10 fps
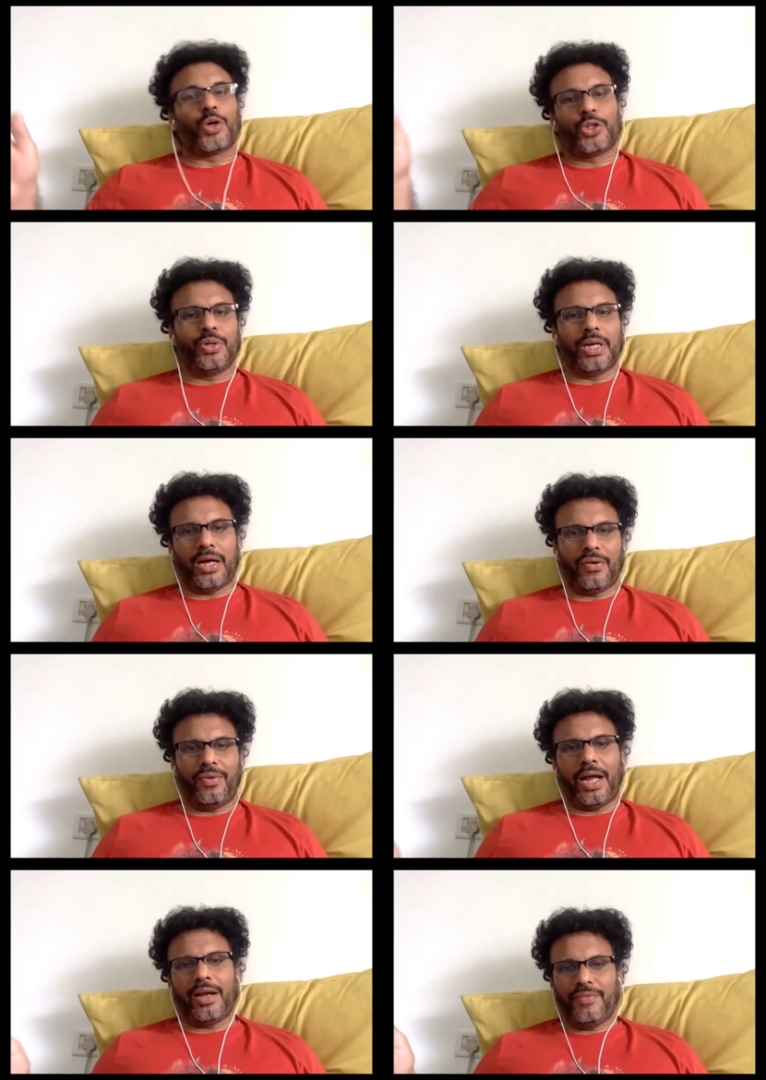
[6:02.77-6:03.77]
you love
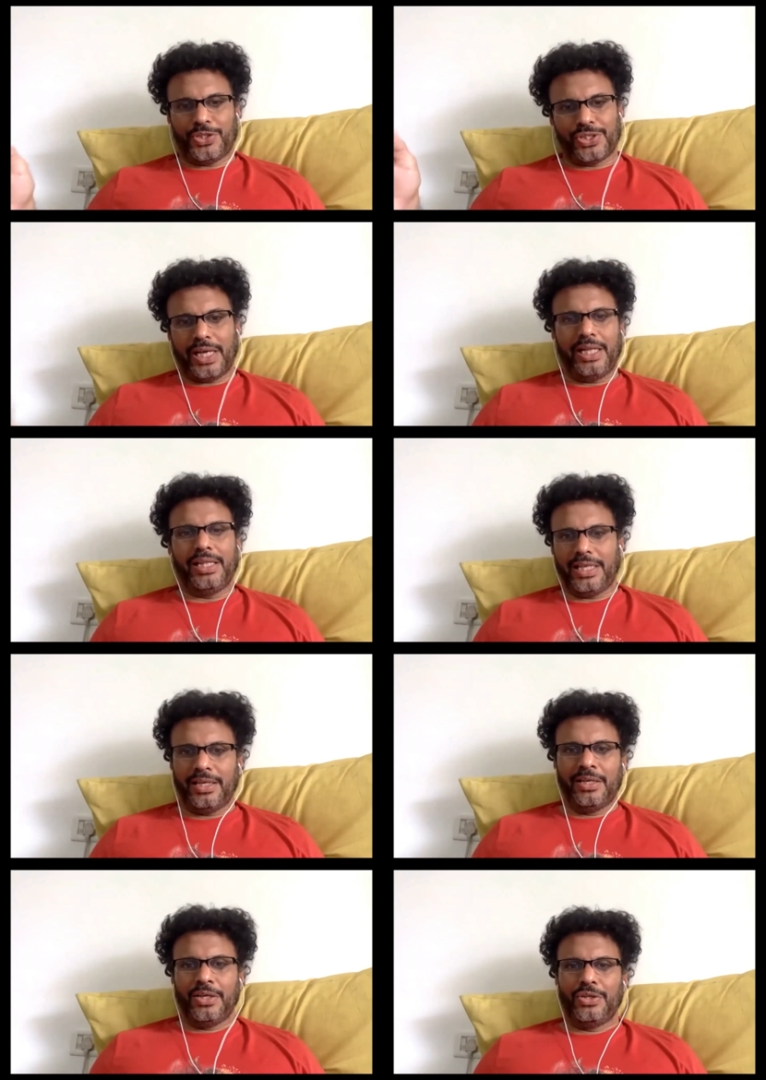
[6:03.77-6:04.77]
and which is healthy,
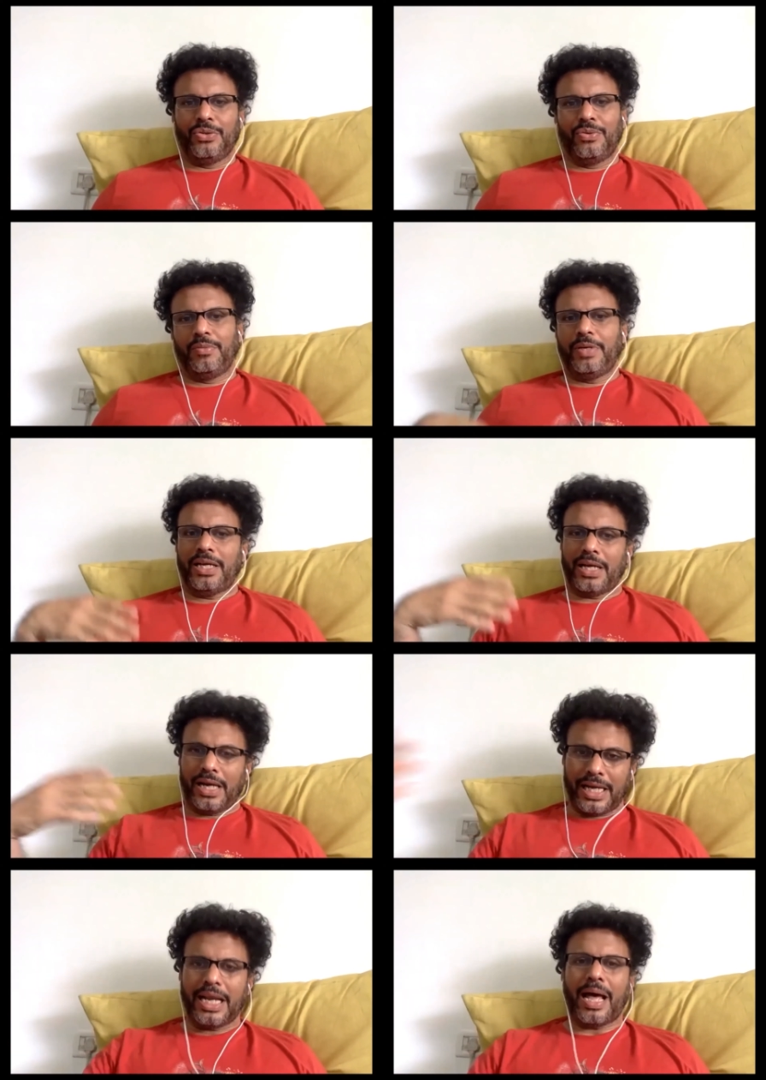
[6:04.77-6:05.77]
you will be
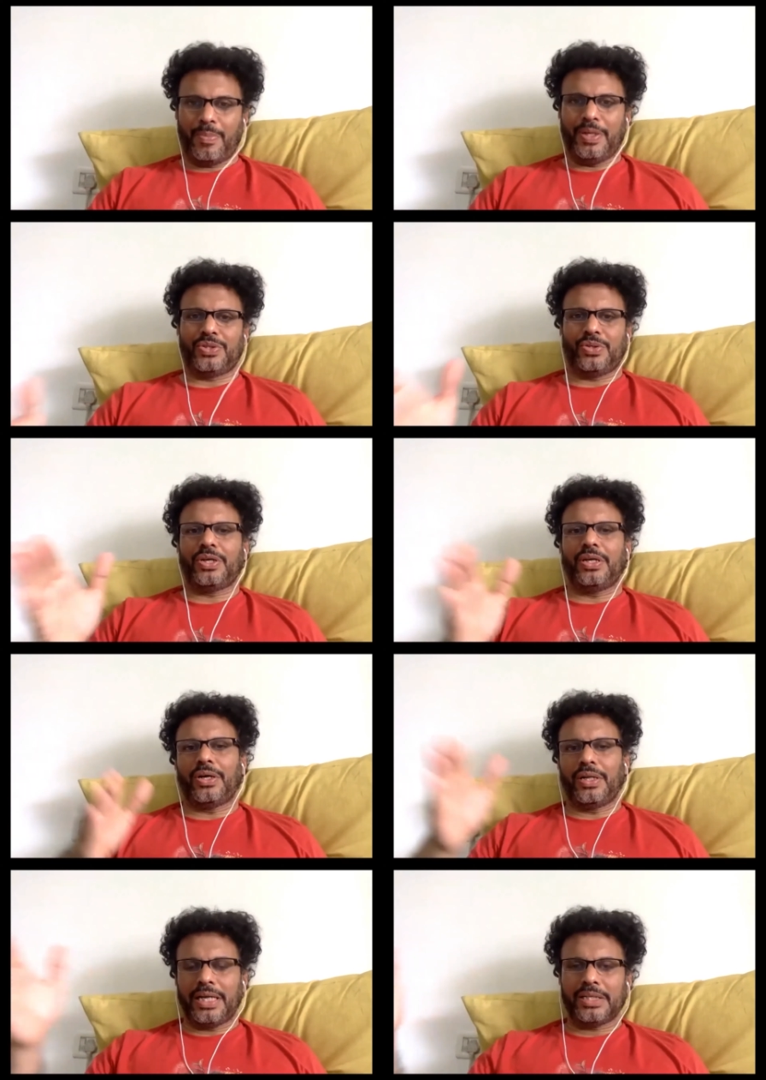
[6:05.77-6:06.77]
again happy. So the
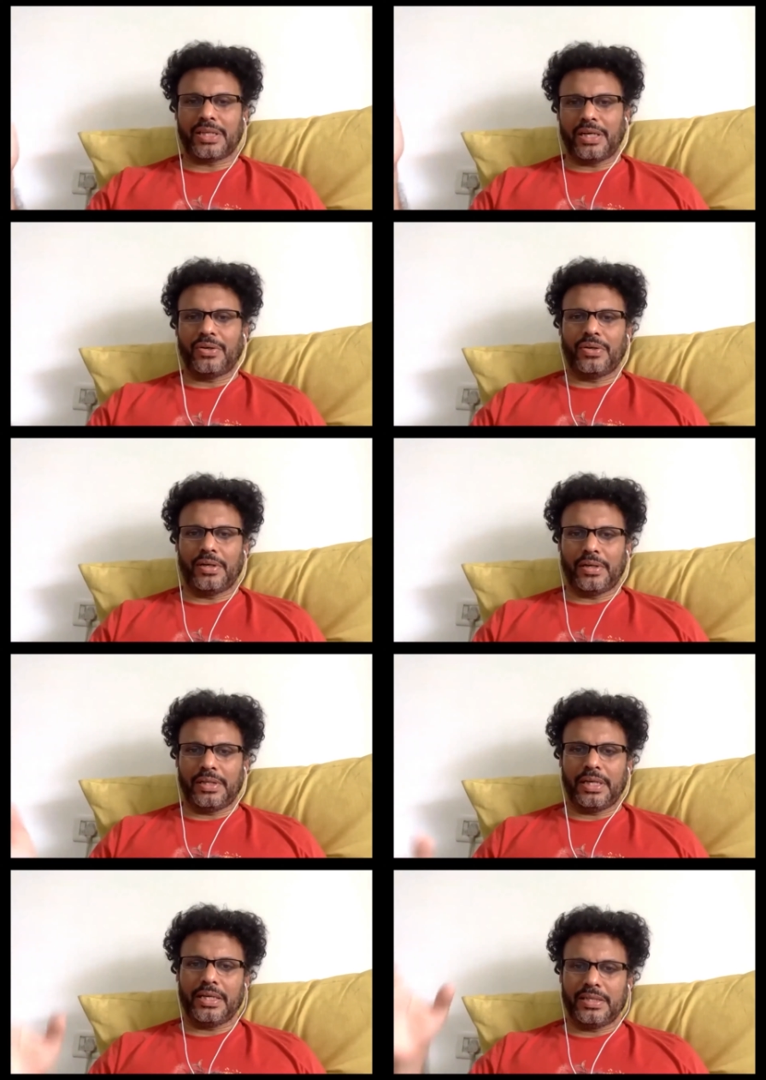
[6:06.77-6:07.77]
next
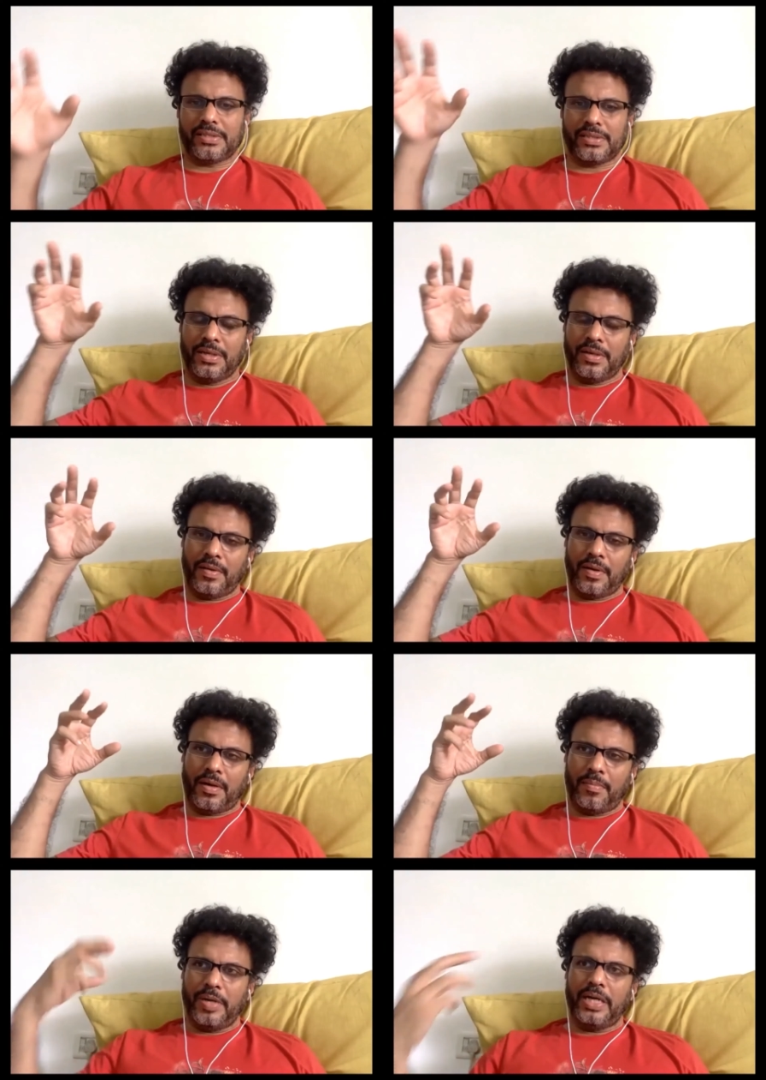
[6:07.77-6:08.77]
thing is
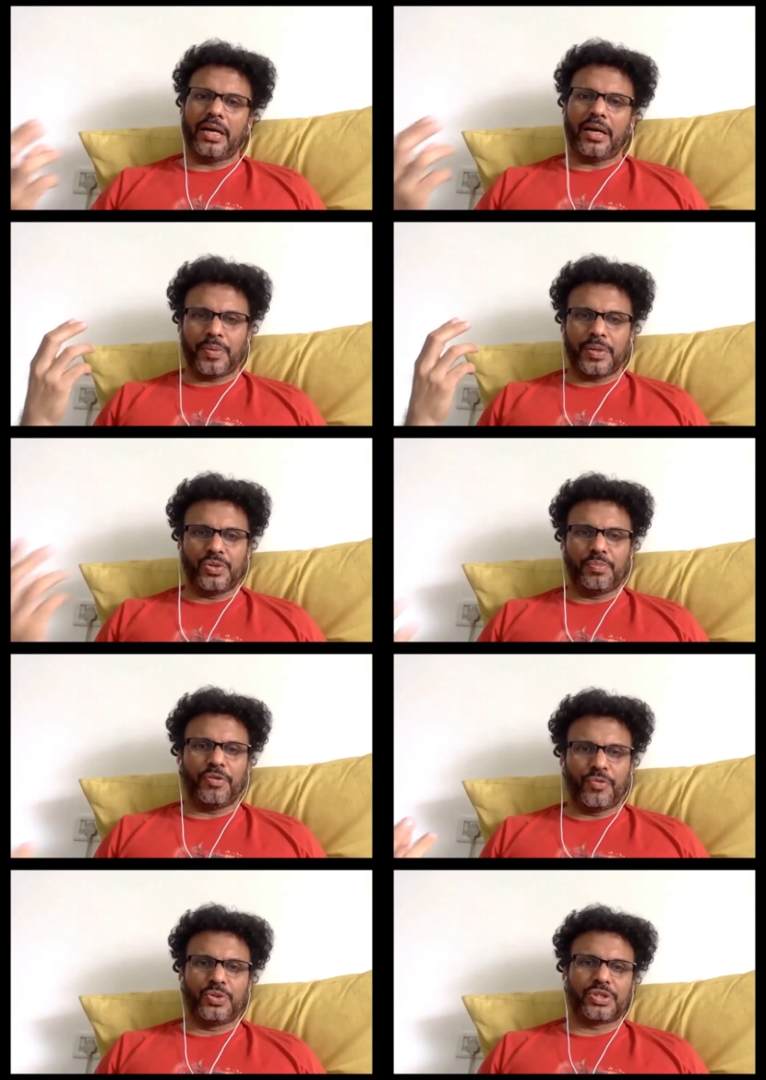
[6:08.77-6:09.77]
building up a
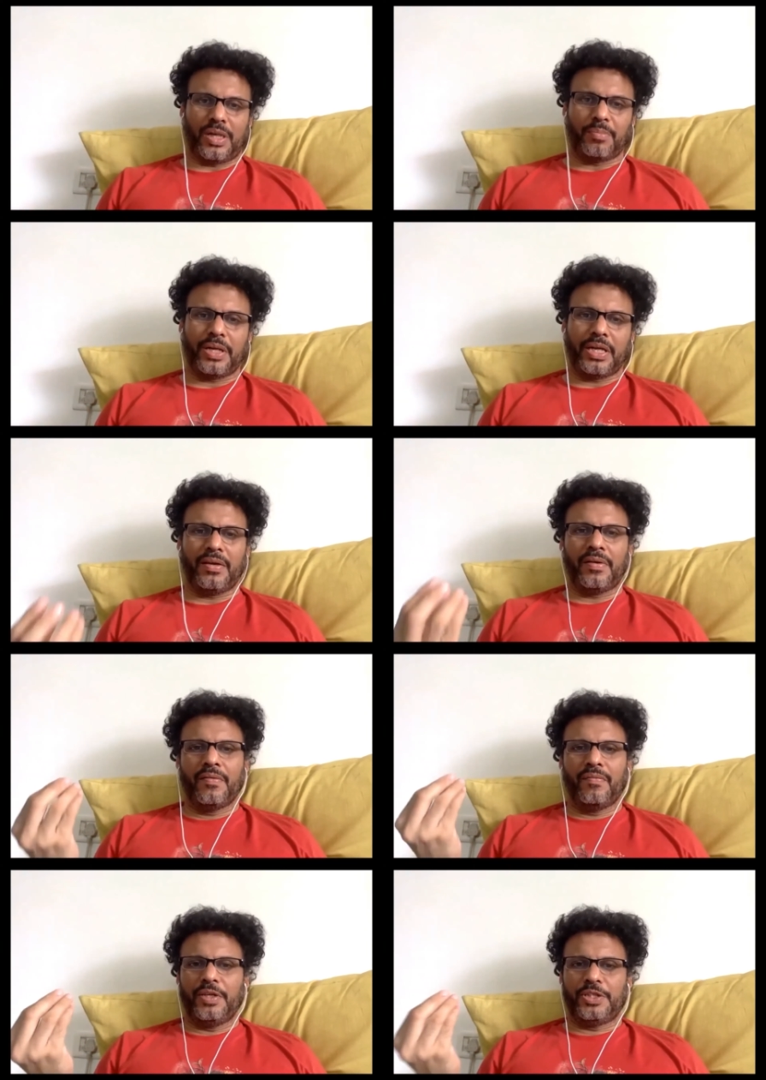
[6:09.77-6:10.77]
superfoods company
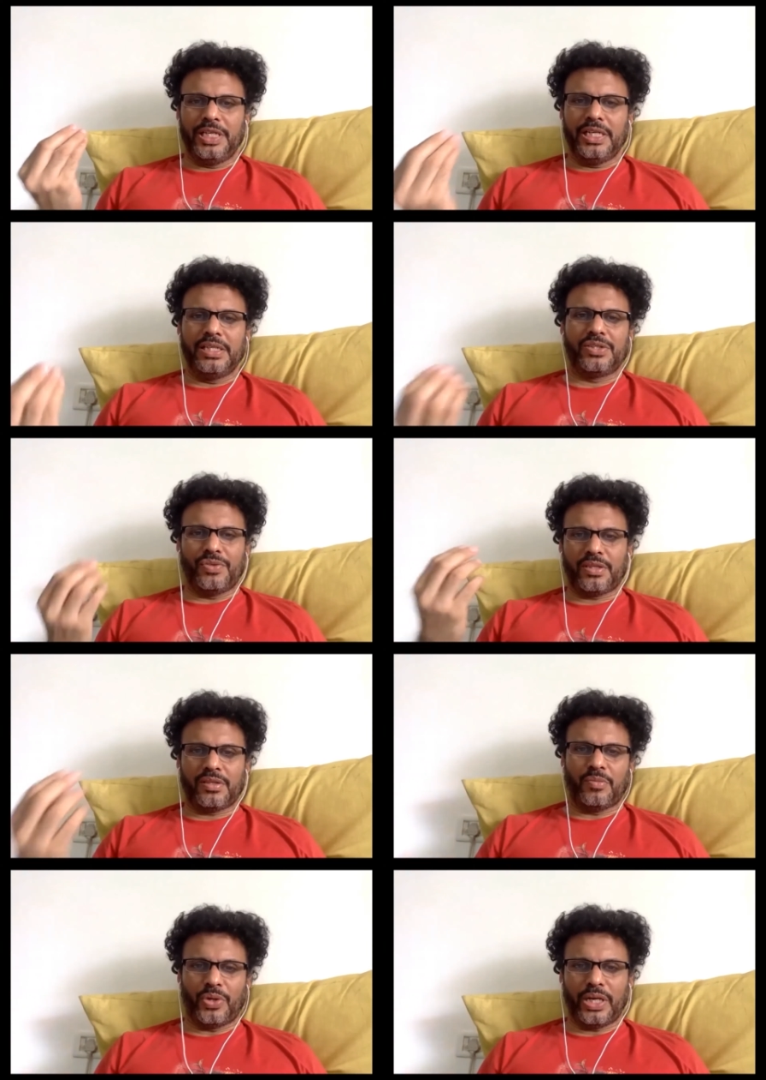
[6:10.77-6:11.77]
which deals with
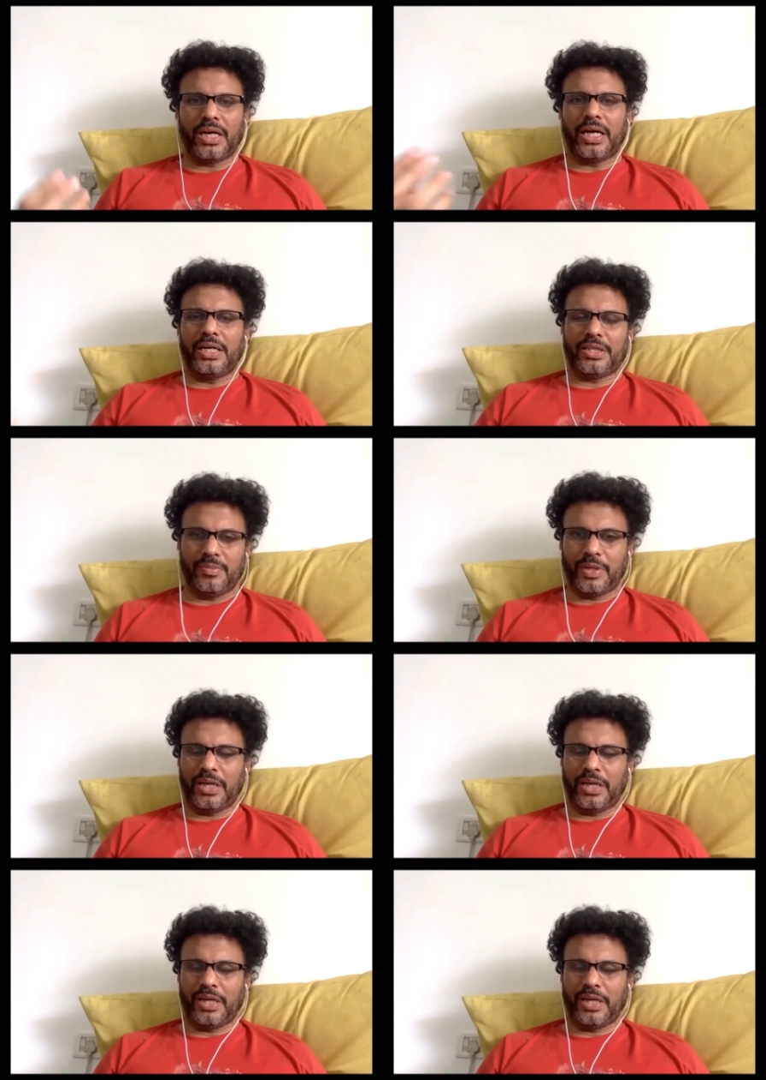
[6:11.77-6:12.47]
moringa and turmeric.